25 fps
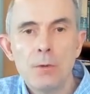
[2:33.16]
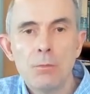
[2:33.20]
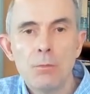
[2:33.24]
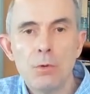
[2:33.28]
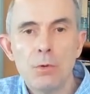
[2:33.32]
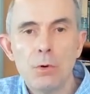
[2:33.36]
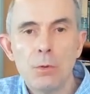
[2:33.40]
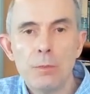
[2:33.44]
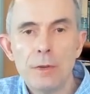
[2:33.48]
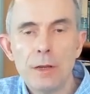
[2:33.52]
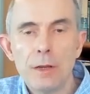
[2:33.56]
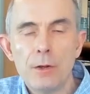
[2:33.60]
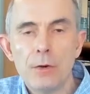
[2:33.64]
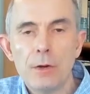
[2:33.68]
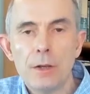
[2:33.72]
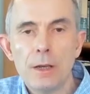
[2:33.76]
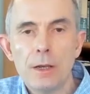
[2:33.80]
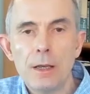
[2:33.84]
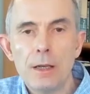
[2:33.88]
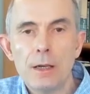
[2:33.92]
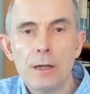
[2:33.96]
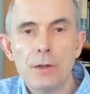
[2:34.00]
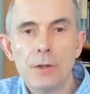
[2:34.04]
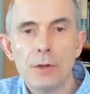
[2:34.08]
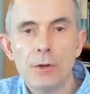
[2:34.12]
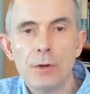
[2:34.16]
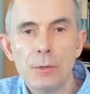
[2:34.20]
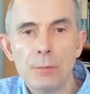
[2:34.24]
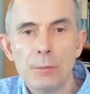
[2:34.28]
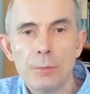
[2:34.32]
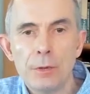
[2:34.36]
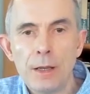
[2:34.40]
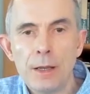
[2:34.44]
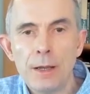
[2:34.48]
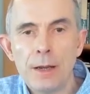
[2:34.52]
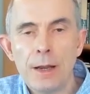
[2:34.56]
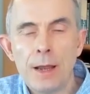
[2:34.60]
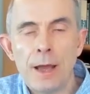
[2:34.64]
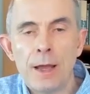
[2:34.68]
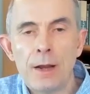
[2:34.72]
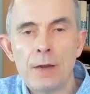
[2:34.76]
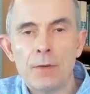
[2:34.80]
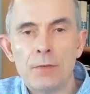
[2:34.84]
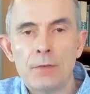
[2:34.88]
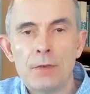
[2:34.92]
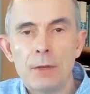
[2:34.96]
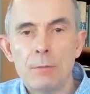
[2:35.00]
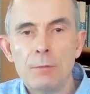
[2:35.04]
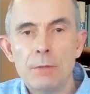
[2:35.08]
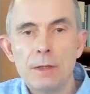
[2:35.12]
We'll be looking a little bit at
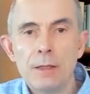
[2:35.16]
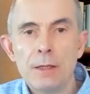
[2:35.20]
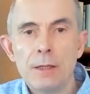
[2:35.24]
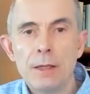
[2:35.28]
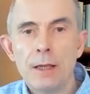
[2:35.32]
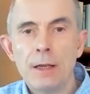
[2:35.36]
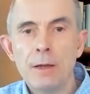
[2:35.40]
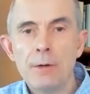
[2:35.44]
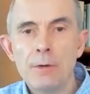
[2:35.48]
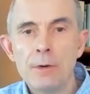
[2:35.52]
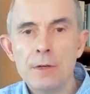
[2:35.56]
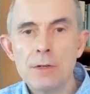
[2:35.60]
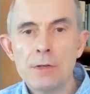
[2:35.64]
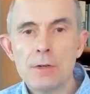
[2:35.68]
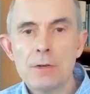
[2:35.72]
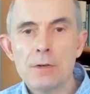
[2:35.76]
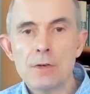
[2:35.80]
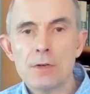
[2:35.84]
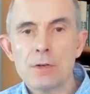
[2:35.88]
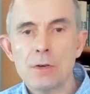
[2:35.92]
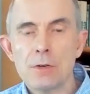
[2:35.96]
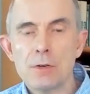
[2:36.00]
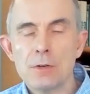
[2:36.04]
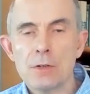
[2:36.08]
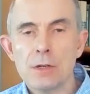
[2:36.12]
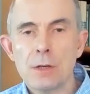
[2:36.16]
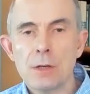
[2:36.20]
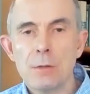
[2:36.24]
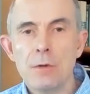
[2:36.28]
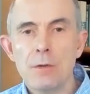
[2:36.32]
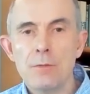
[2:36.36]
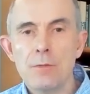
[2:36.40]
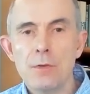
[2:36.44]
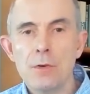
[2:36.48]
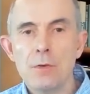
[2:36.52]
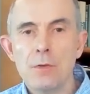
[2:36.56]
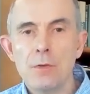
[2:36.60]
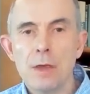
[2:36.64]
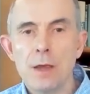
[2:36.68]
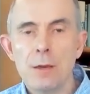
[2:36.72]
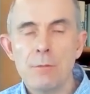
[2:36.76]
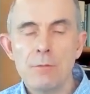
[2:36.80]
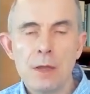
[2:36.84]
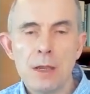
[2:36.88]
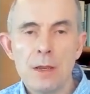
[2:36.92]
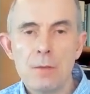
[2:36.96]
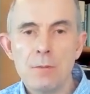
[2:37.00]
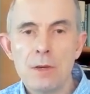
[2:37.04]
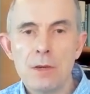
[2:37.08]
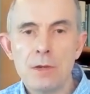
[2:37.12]
assembly language, and so some of you that
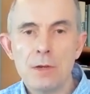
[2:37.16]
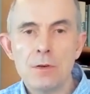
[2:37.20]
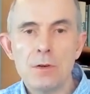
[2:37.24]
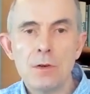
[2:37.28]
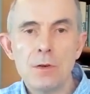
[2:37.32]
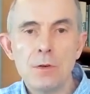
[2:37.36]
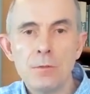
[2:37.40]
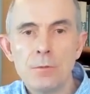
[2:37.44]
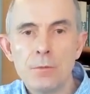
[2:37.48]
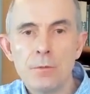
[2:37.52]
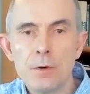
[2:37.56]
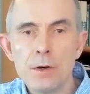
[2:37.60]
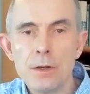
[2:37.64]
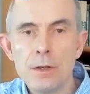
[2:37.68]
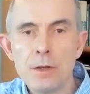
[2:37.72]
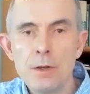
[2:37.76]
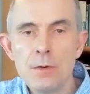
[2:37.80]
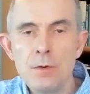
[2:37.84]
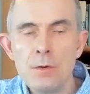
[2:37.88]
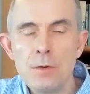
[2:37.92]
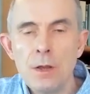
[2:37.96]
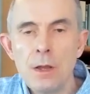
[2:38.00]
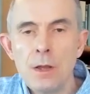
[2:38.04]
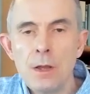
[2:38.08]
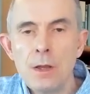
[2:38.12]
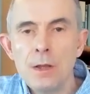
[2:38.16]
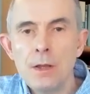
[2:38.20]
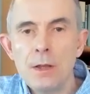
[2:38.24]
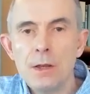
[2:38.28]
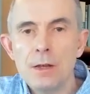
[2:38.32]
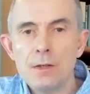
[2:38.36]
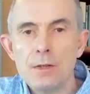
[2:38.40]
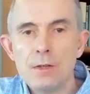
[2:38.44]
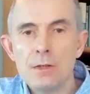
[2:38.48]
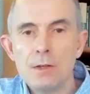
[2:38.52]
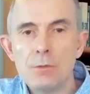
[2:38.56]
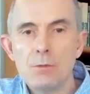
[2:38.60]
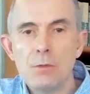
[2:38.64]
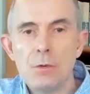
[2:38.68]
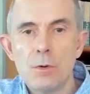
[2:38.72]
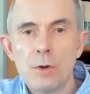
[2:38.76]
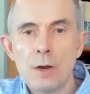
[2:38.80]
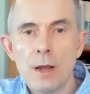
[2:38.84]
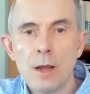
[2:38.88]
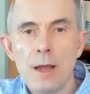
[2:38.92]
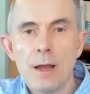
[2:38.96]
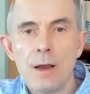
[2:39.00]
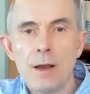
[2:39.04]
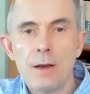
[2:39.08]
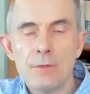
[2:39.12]
may be new for you, and so we'll
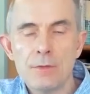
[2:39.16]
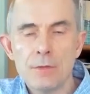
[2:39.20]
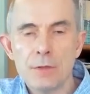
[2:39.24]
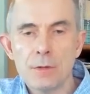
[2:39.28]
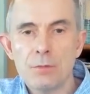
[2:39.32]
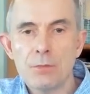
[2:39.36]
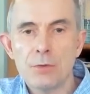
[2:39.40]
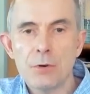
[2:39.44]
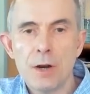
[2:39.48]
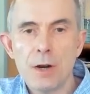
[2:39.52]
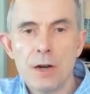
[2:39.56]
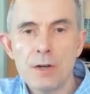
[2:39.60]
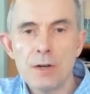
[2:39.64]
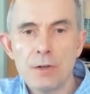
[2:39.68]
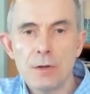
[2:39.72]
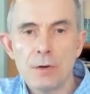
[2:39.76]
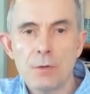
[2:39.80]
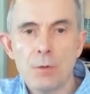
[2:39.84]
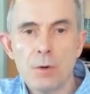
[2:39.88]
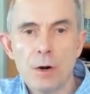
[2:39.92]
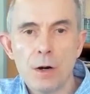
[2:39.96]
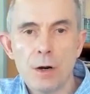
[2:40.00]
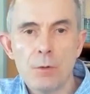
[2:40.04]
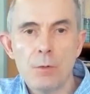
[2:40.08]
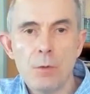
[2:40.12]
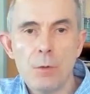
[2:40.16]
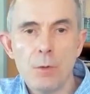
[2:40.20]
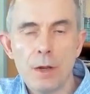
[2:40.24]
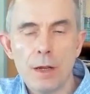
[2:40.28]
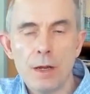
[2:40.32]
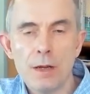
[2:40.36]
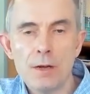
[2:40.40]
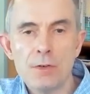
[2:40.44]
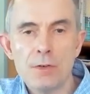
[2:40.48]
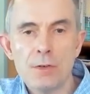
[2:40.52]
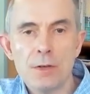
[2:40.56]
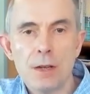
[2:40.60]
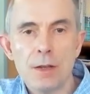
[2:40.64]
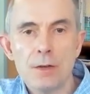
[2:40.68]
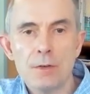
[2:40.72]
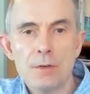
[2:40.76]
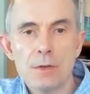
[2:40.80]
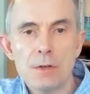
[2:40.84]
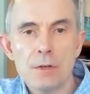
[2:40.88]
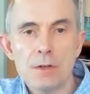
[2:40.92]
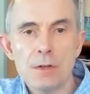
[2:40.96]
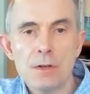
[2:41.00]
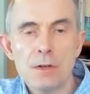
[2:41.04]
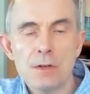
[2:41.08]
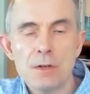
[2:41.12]
have some project work. We'll get a chance
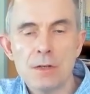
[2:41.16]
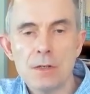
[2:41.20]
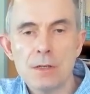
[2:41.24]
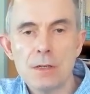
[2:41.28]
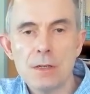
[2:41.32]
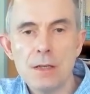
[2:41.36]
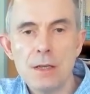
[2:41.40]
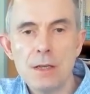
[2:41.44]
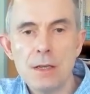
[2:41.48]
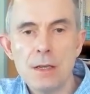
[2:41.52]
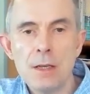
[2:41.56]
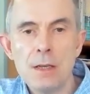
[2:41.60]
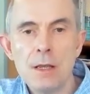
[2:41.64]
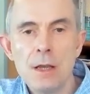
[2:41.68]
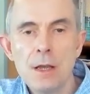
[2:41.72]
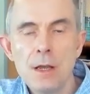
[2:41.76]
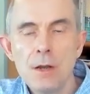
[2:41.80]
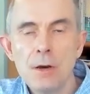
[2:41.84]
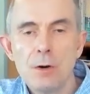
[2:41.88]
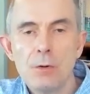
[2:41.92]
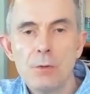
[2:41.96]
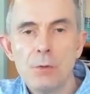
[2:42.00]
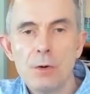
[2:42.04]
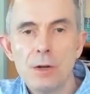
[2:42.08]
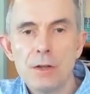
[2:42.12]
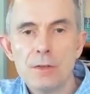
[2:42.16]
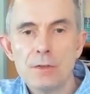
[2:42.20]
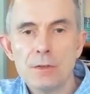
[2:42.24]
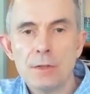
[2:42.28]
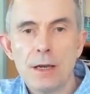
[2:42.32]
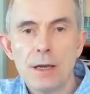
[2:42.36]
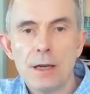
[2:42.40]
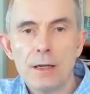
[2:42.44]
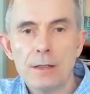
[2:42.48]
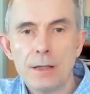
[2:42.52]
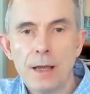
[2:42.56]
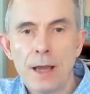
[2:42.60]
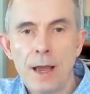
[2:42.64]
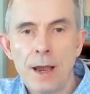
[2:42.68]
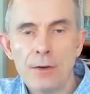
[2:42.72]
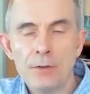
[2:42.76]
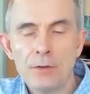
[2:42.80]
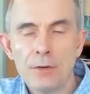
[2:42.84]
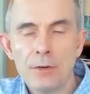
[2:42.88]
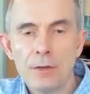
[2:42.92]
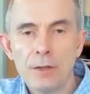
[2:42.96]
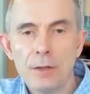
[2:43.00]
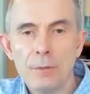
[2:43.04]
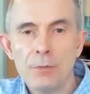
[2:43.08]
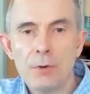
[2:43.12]
to just see what it's like to
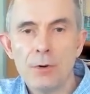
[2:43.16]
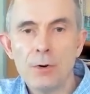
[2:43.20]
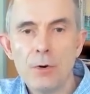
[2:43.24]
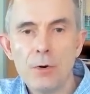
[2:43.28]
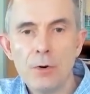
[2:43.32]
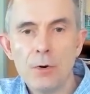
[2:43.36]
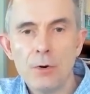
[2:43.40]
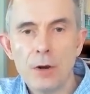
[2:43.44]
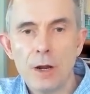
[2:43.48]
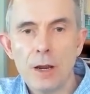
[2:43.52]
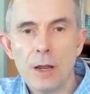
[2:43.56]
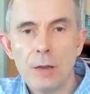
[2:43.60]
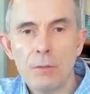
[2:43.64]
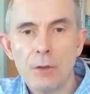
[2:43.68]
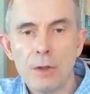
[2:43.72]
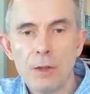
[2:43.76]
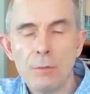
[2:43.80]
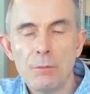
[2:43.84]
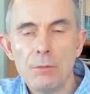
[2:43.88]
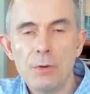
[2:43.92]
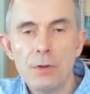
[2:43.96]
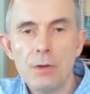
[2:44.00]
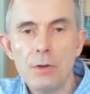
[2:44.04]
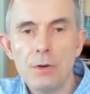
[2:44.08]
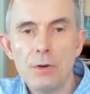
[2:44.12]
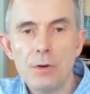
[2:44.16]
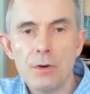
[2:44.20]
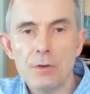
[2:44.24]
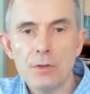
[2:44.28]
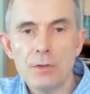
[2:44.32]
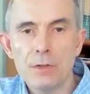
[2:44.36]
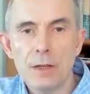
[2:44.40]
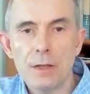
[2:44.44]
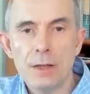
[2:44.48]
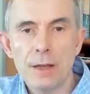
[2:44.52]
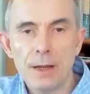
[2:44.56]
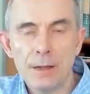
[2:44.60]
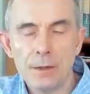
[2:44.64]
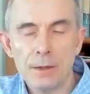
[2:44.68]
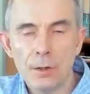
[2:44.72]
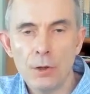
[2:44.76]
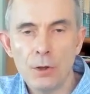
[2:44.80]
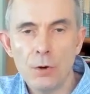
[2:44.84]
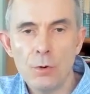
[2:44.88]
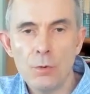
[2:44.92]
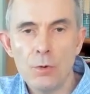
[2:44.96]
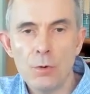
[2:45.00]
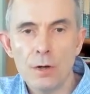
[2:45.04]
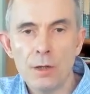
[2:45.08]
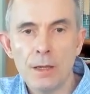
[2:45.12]
actually program computers at that
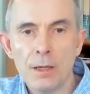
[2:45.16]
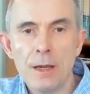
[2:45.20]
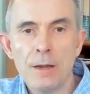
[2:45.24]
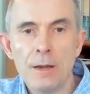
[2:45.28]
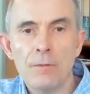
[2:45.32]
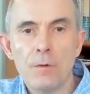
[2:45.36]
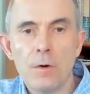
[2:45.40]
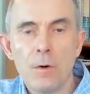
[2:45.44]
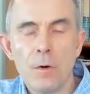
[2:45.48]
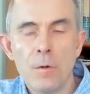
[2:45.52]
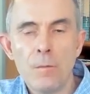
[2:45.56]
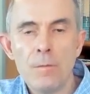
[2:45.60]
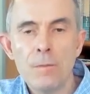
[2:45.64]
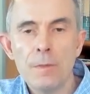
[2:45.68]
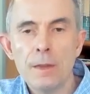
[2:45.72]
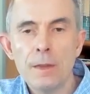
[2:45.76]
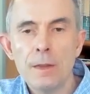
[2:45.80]
lower level.